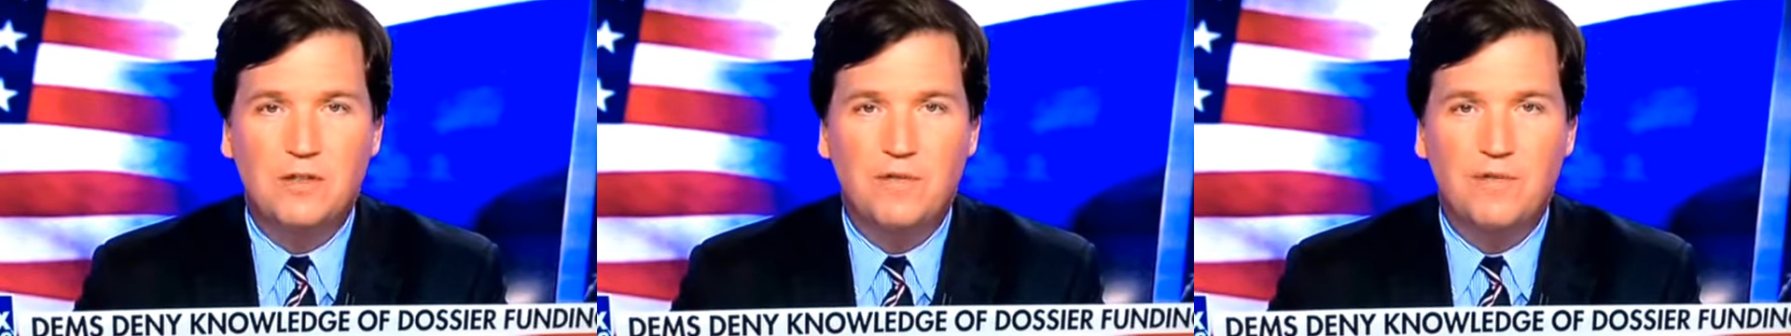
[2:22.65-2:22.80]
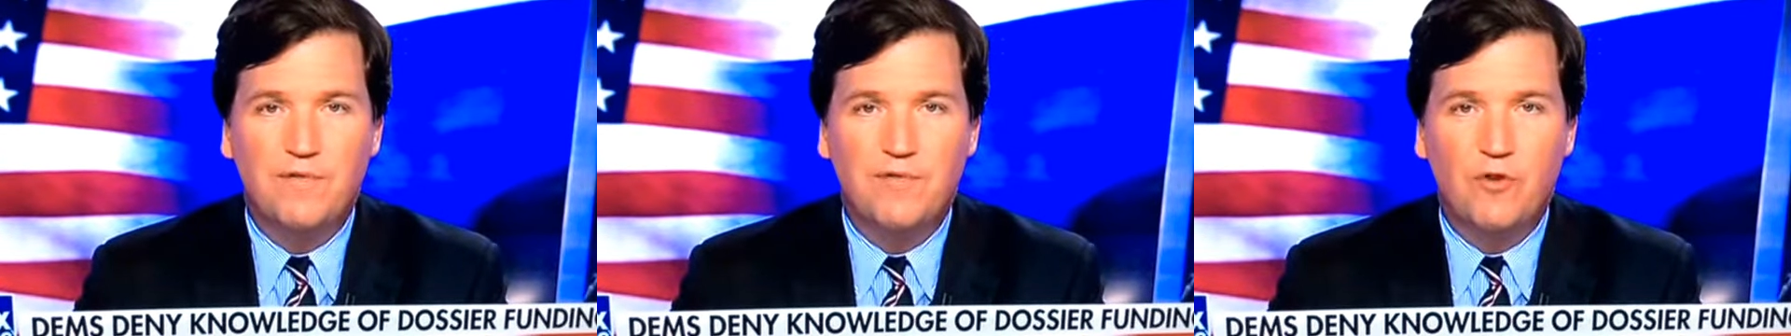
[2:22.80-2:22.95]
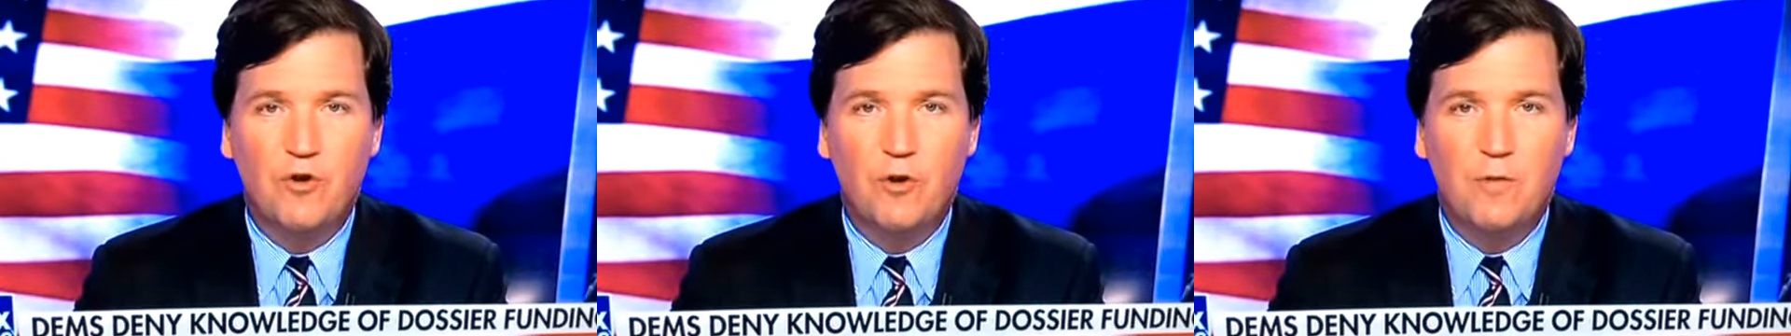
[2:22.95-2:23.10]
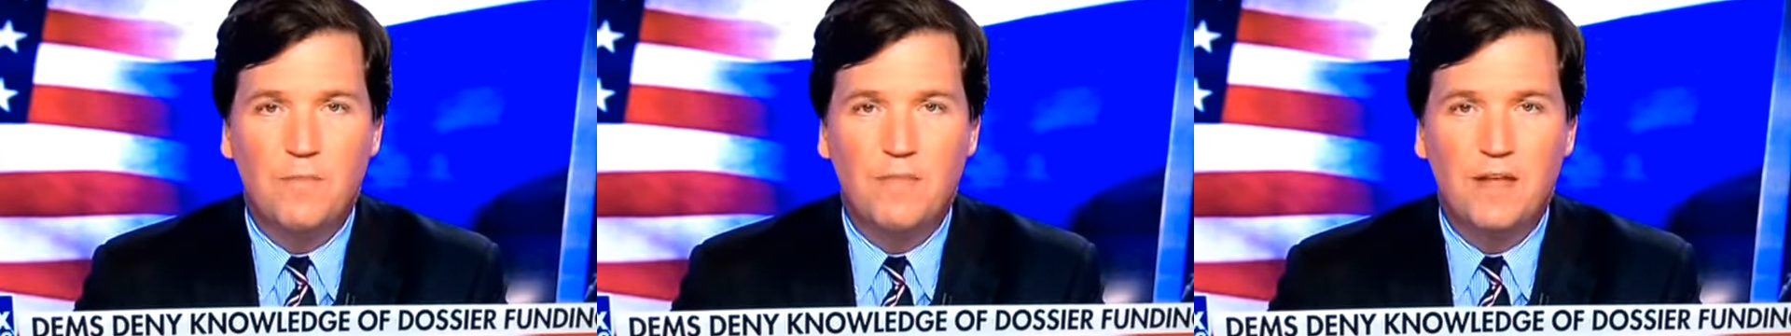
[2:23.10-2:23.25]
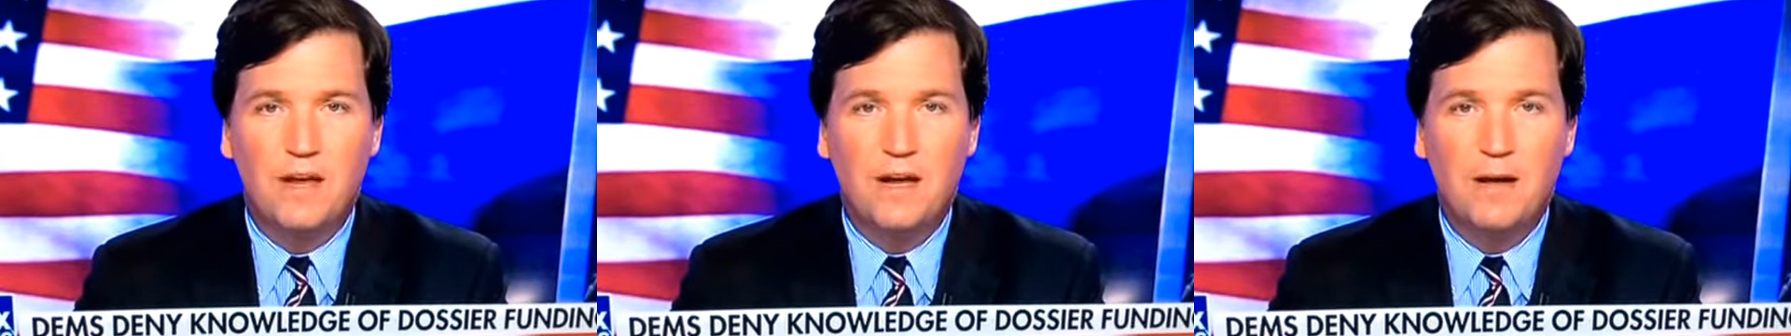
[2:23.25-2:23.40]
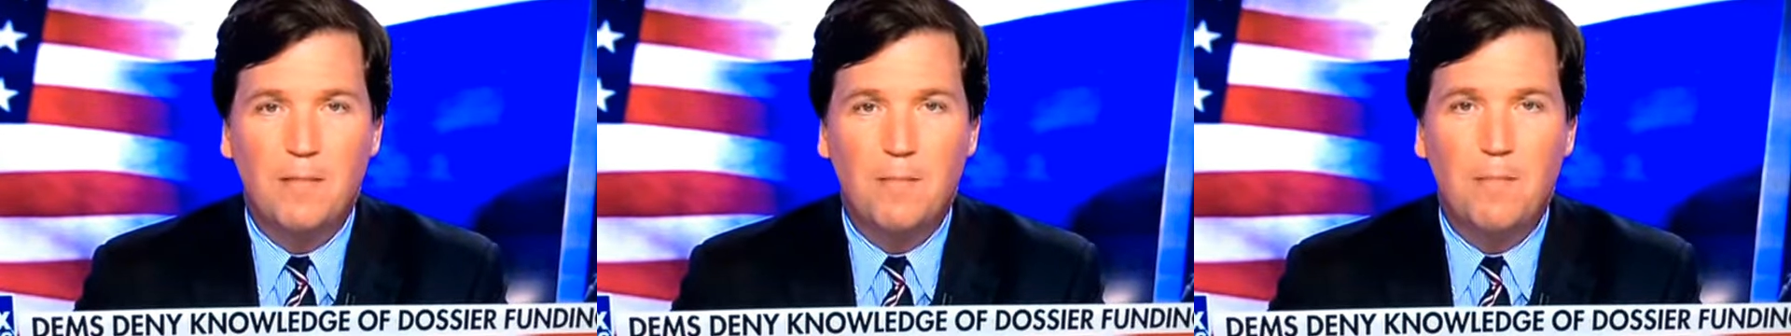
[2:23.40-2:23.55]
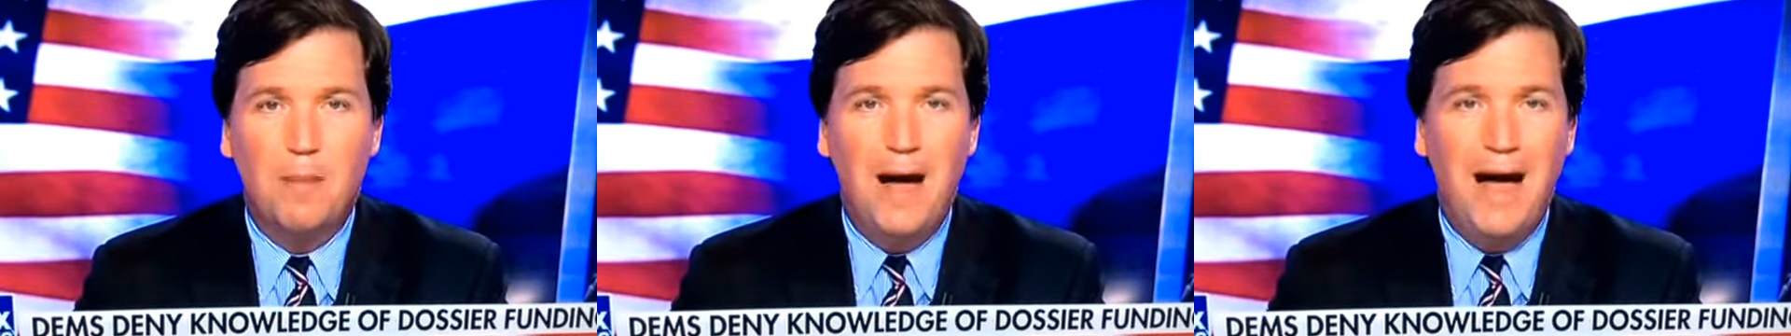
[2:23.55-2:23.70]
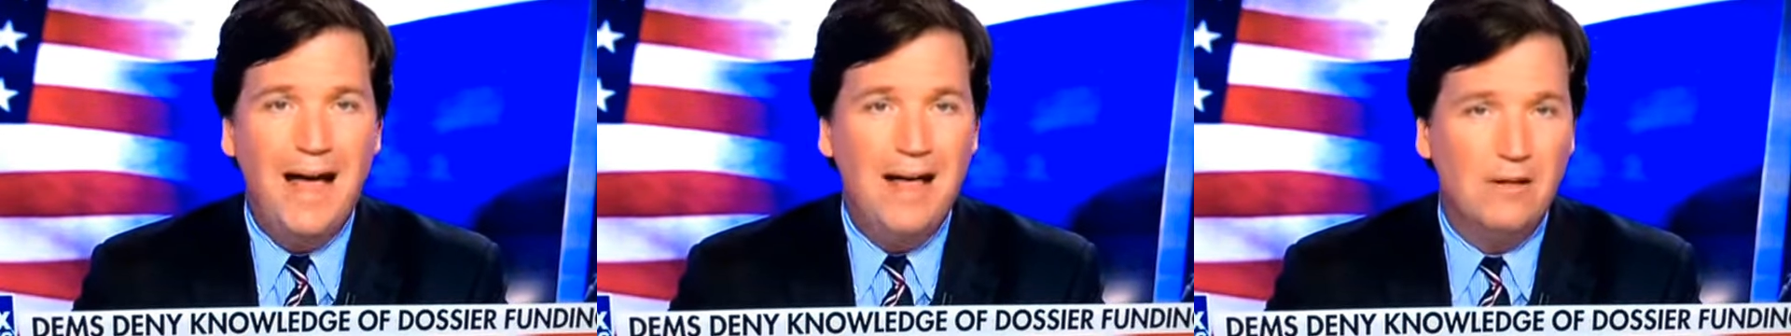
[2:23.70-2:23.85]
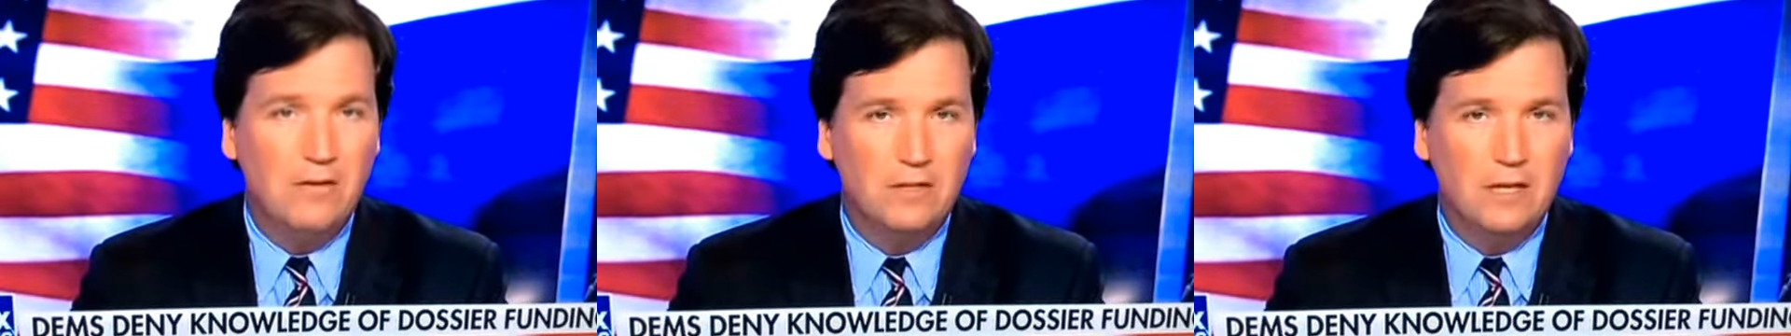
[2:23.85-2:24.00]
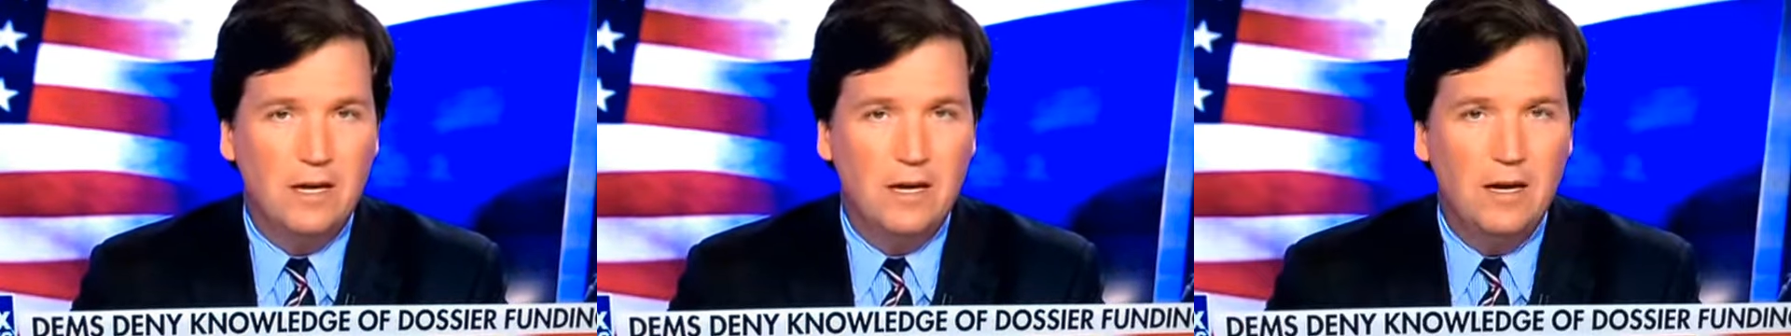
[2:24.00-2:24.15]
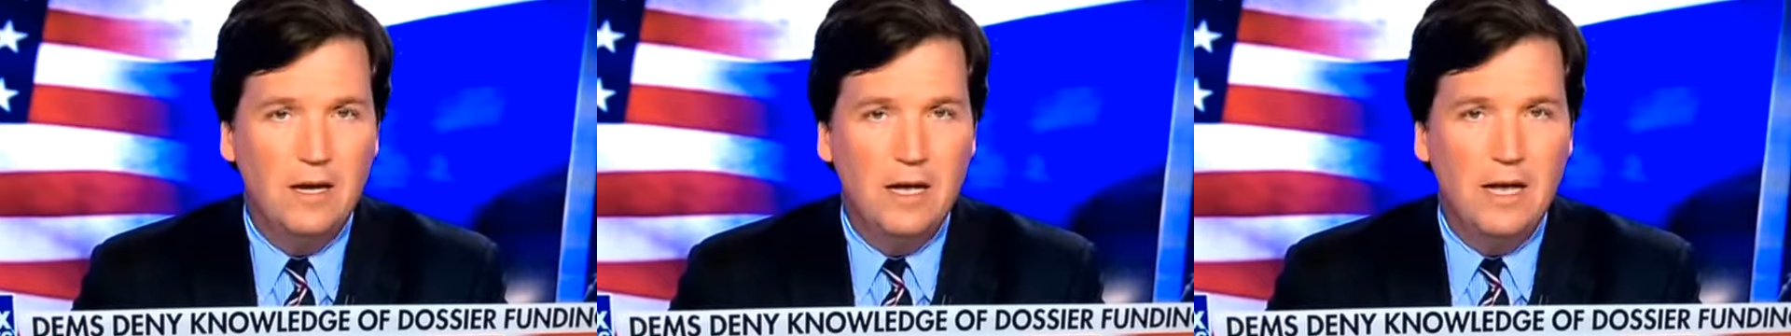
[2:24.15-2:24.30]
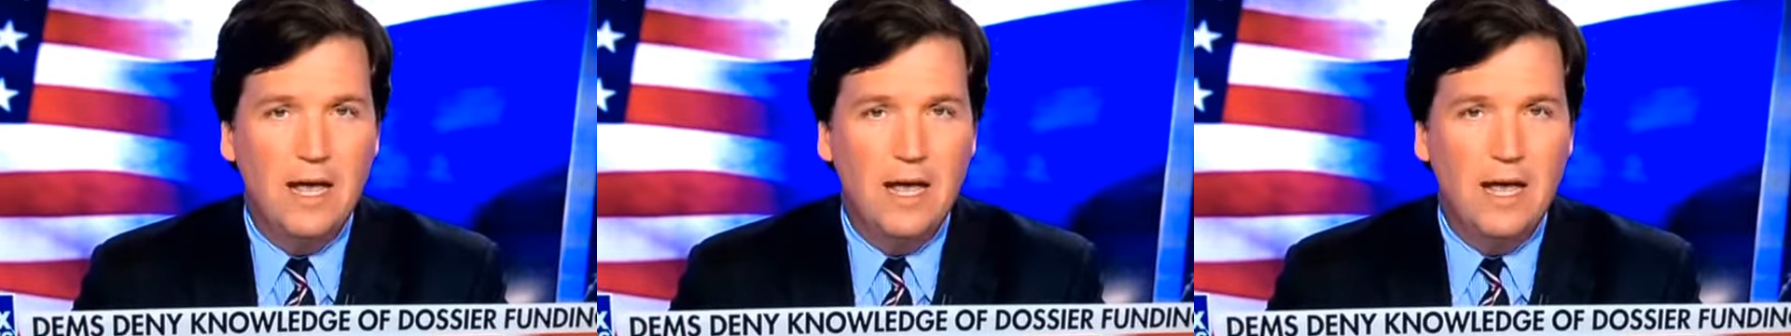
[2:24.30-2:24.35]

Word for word: firm that compiled it,